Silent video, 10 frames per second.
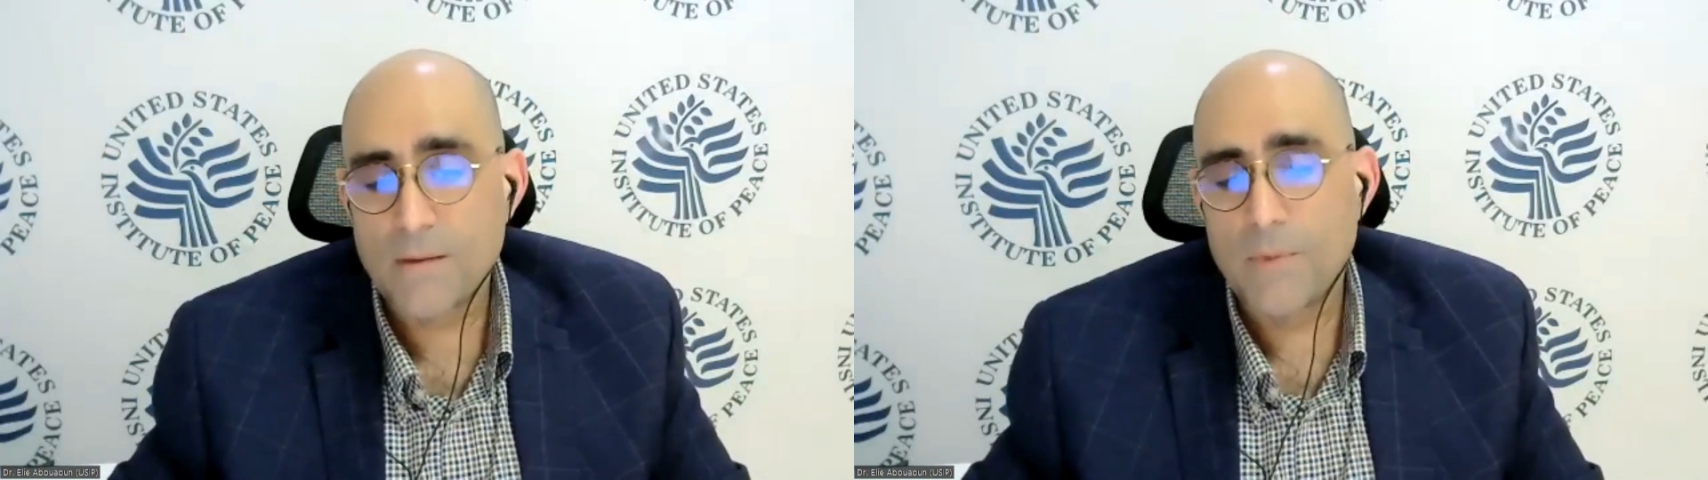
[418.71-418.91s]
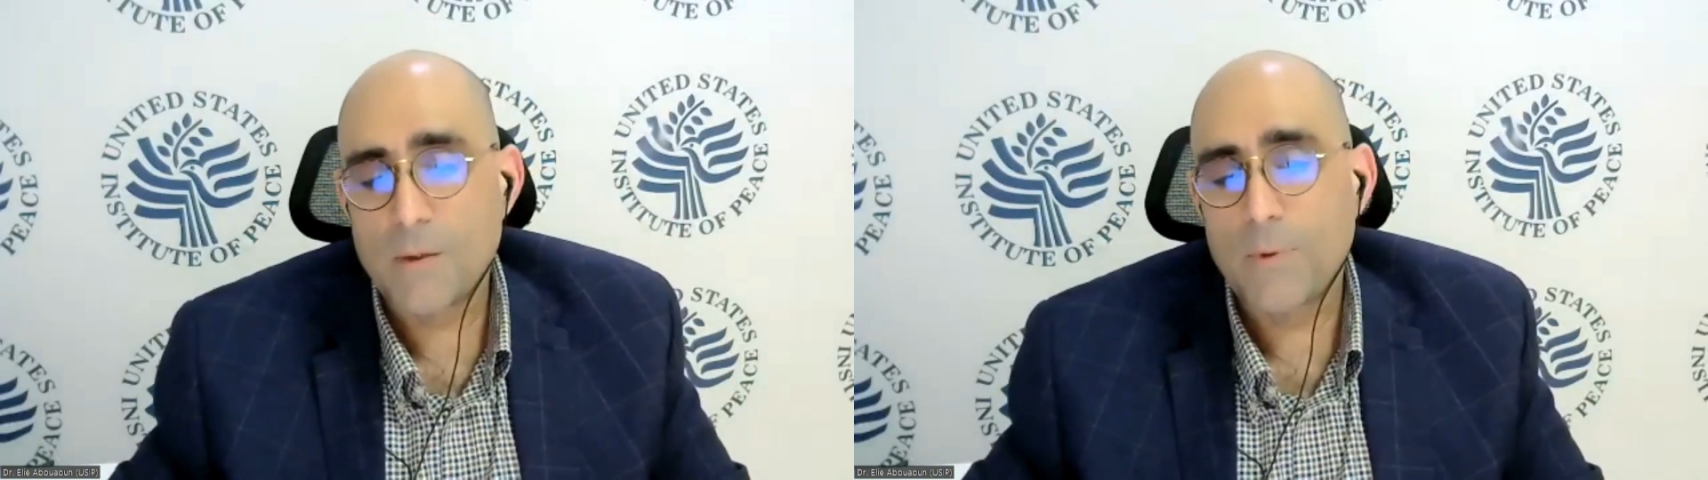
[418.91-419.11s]

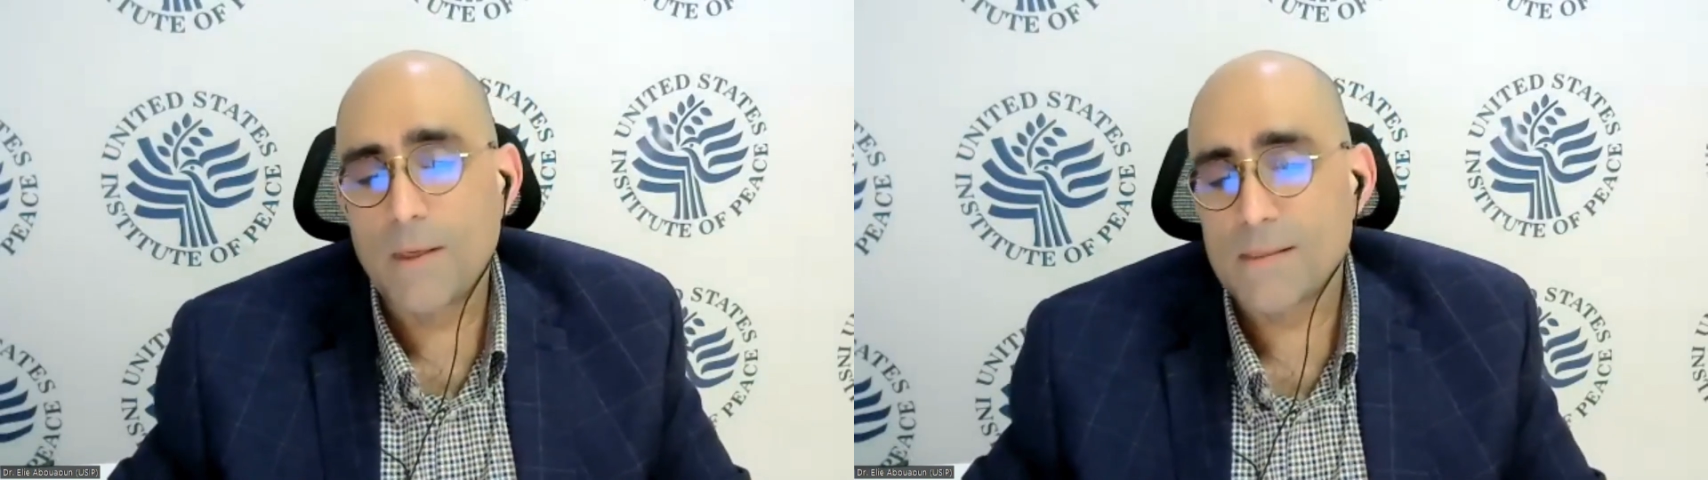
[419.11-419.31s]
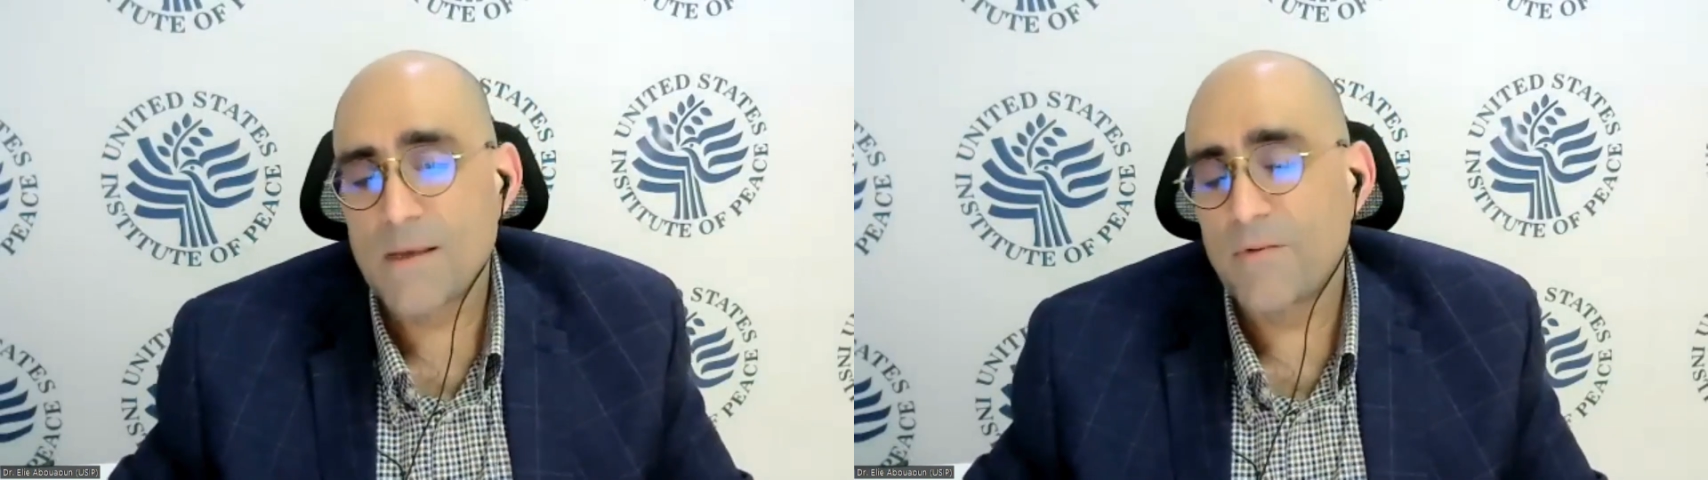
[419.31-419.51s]
between
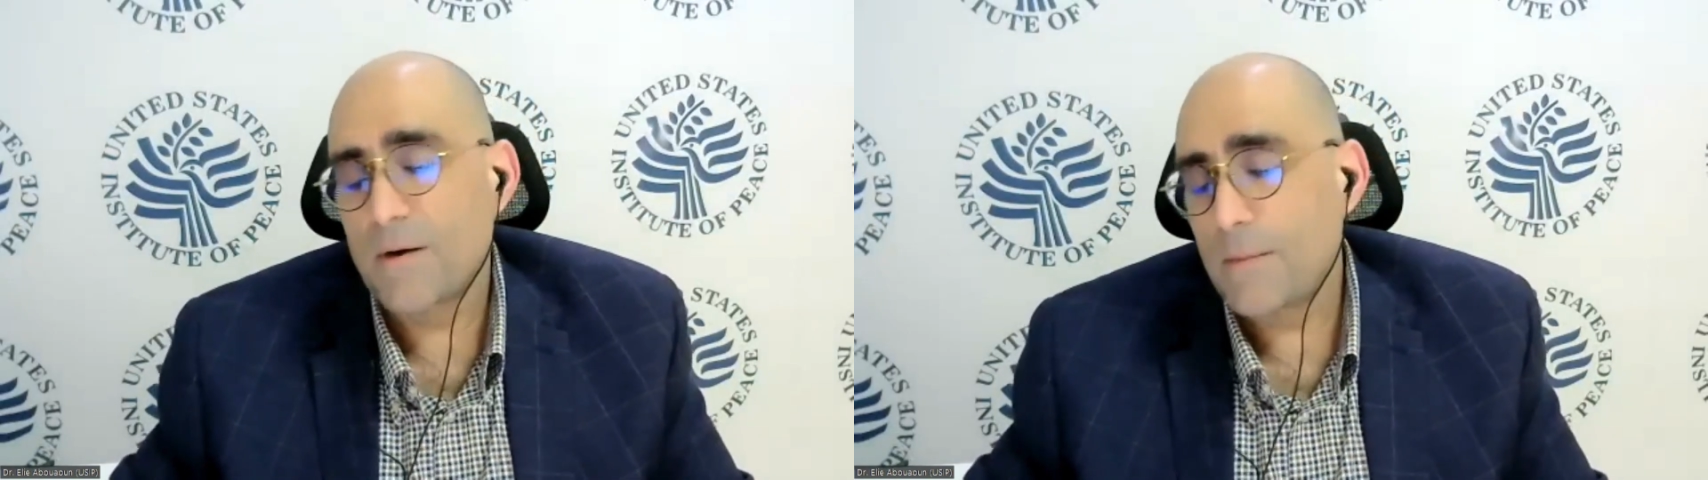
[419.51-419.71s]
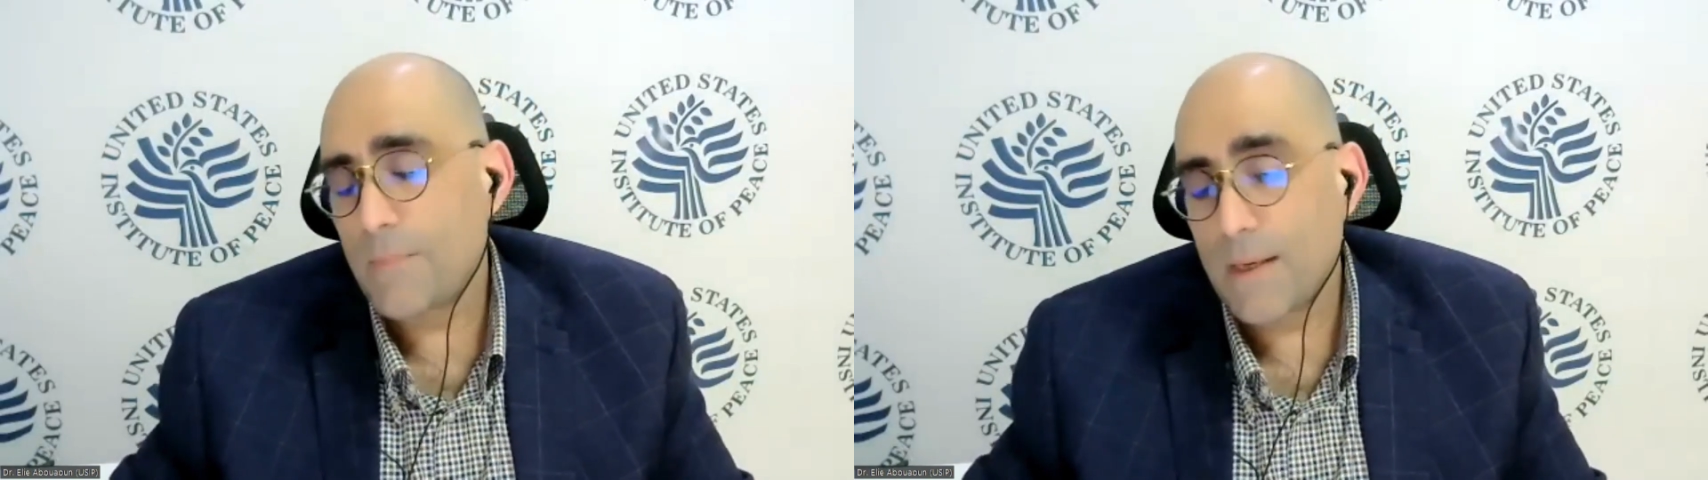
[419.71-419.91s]

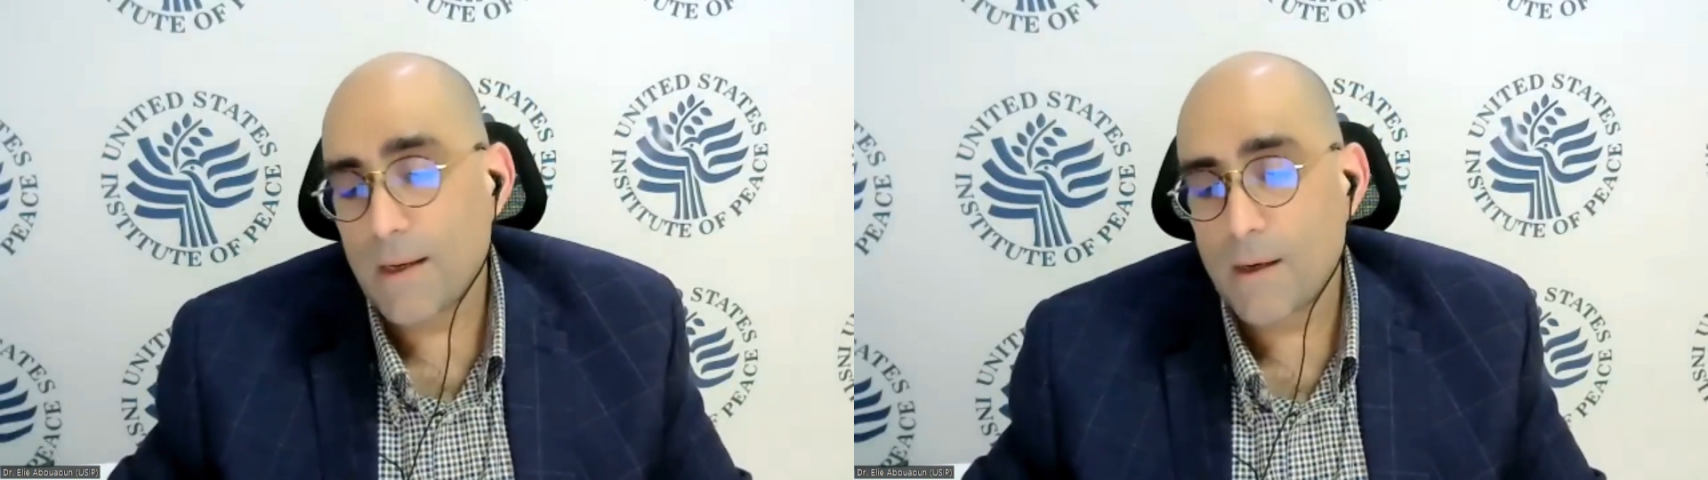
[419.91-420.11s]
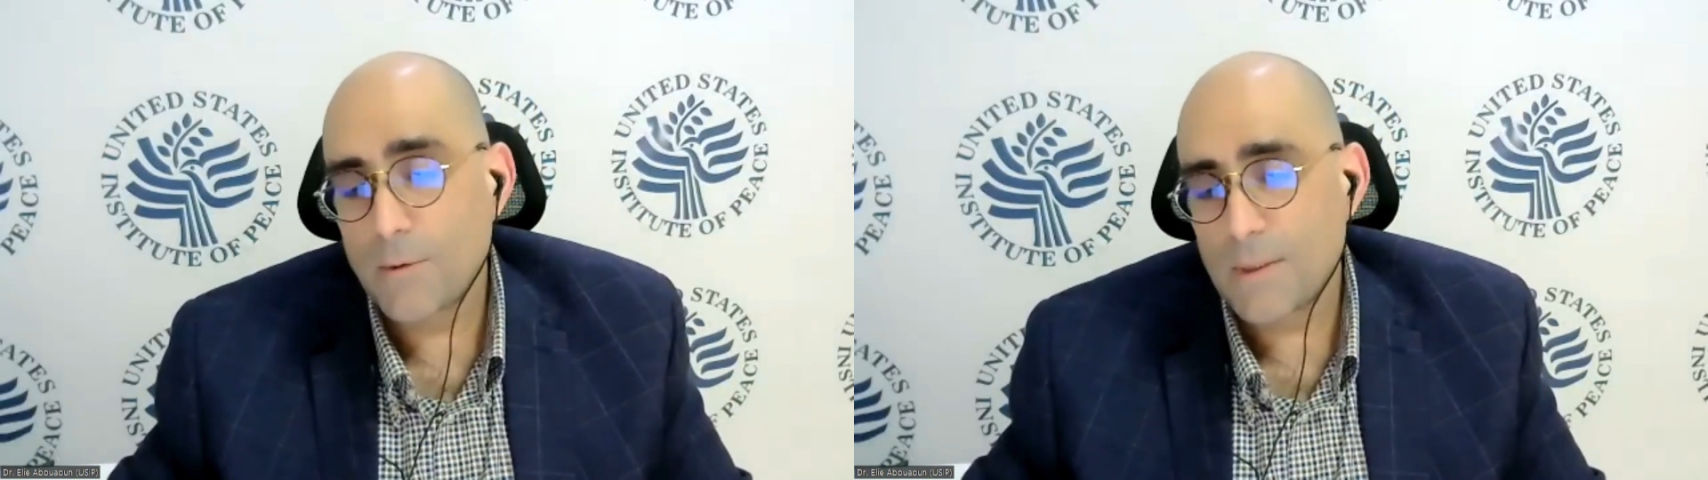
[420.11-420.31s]
several MENA
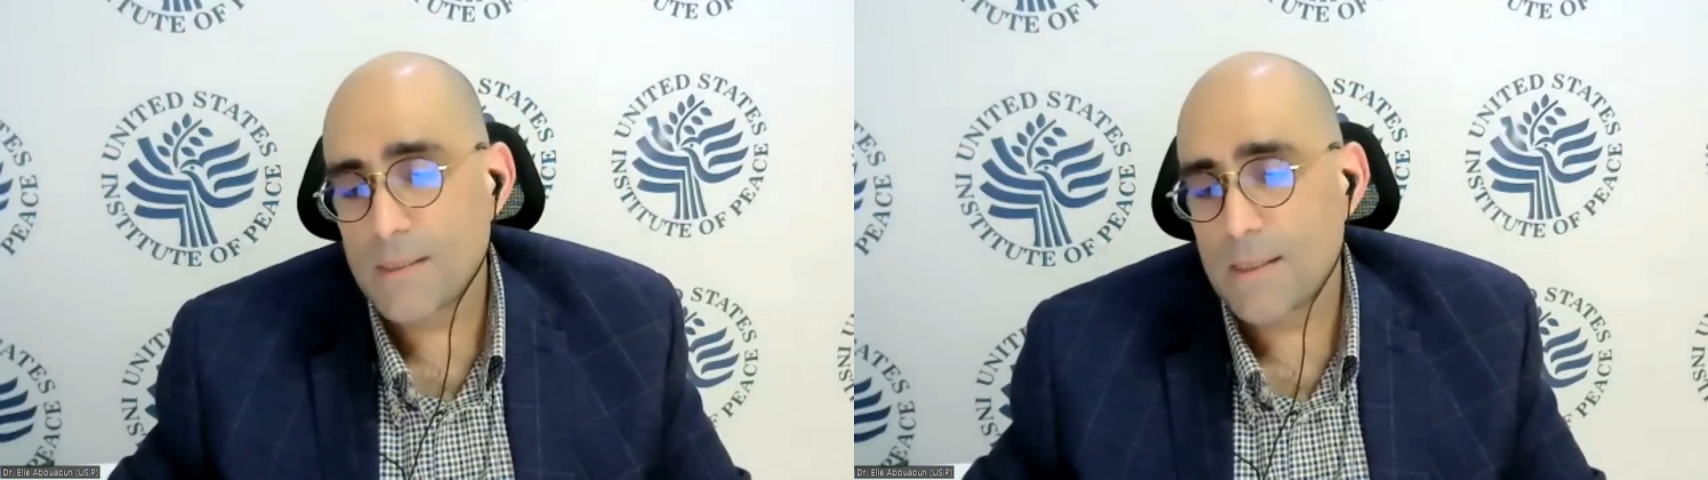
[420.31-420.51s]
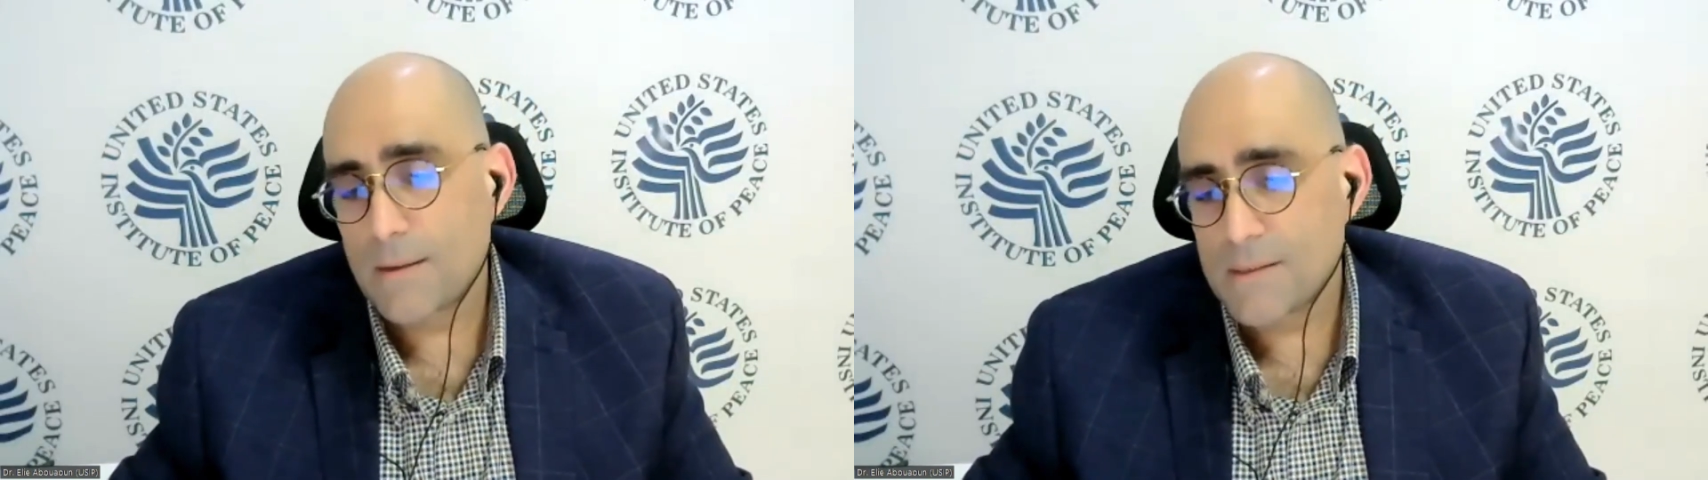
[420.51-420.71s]
countries
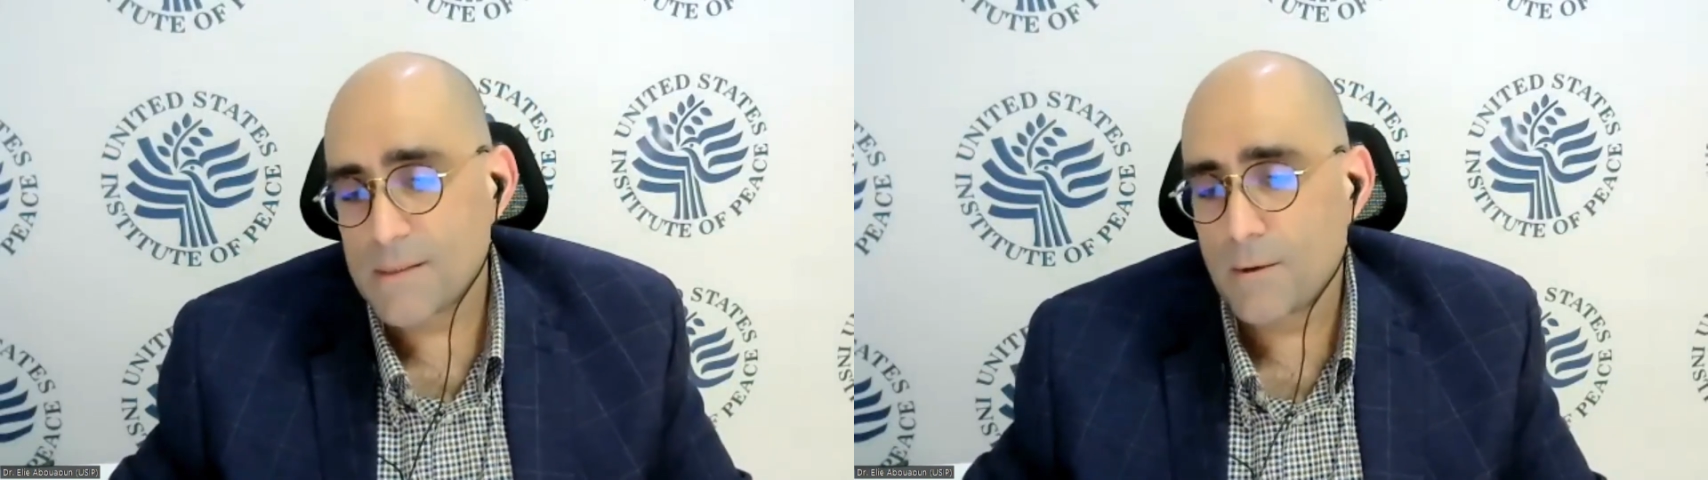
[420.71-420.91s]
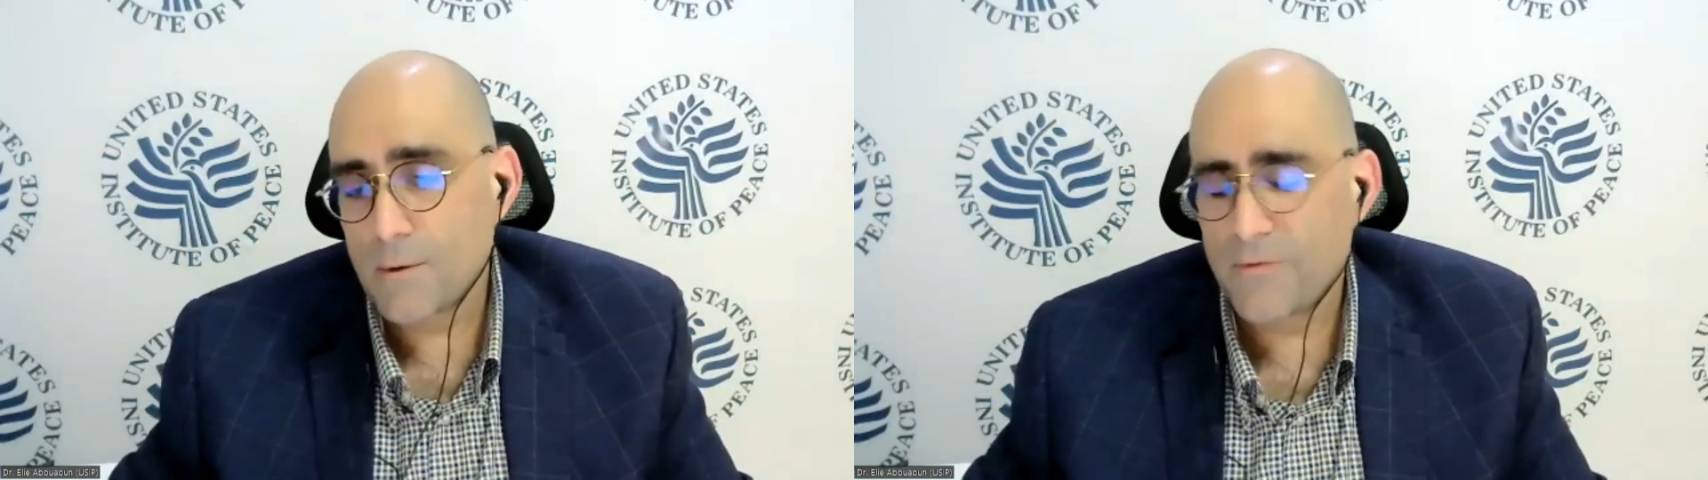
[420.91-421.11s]
and the State of